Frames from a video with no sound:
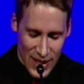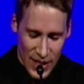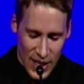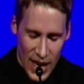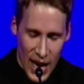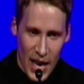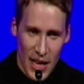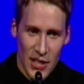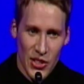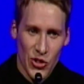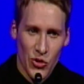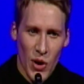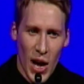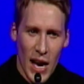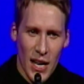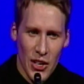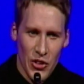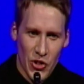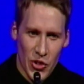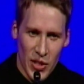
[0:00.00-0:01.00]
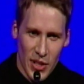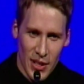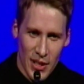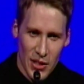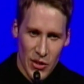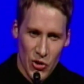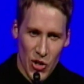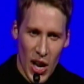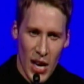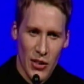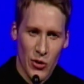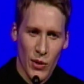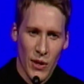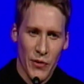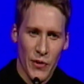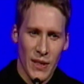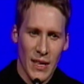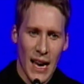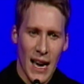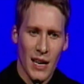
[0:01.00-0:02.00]
had a strategy, and Chad
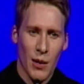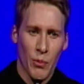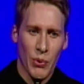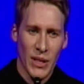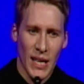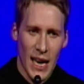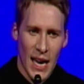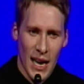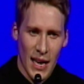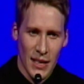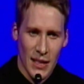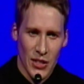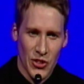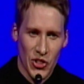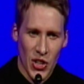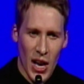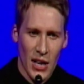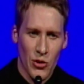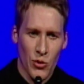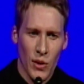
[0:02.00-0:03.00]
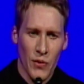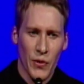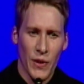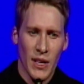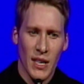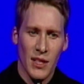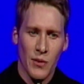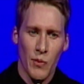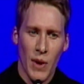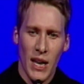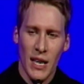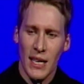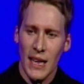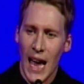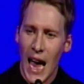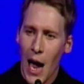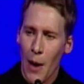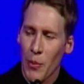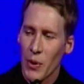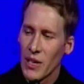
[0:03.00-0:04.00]
Griffin had a plan, and Chad Griffin has made it
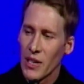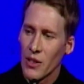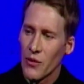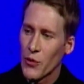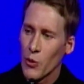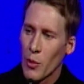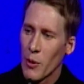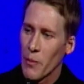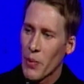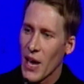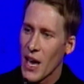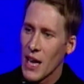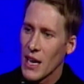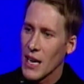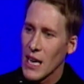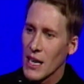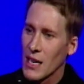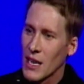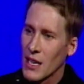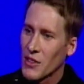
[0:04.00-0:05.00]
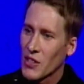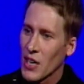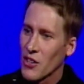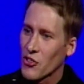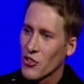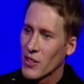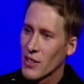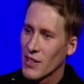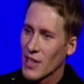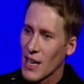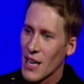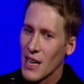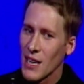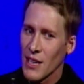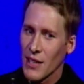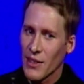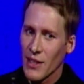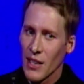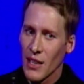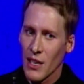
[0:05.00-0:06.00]
happen, and if you've been paying any attention to
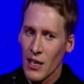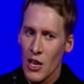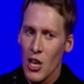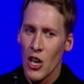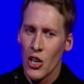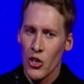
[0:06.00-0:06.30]
anything,